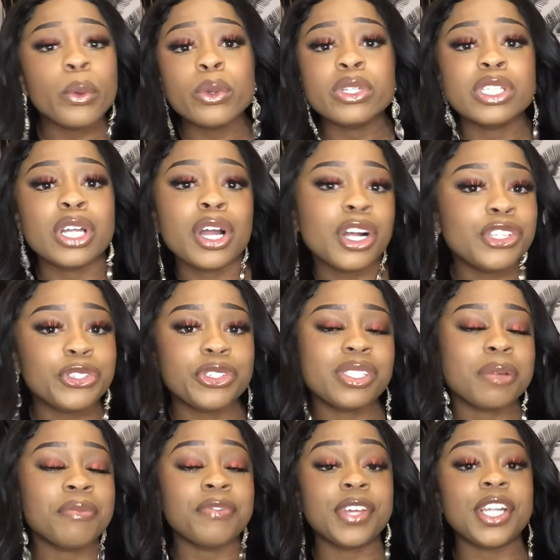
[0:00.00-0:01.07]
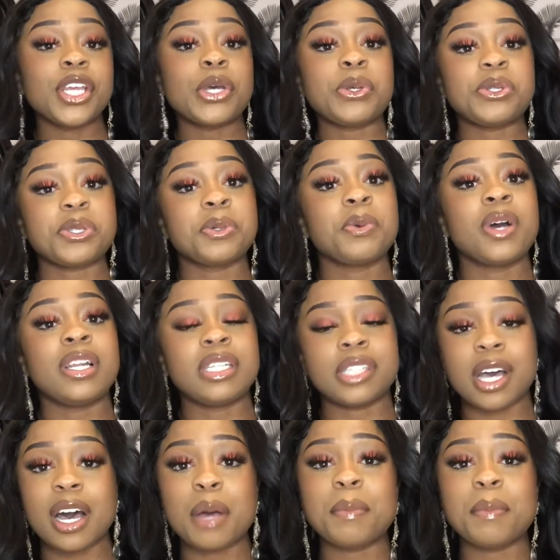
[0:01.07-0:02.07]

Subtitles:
search or some videos or whatnot,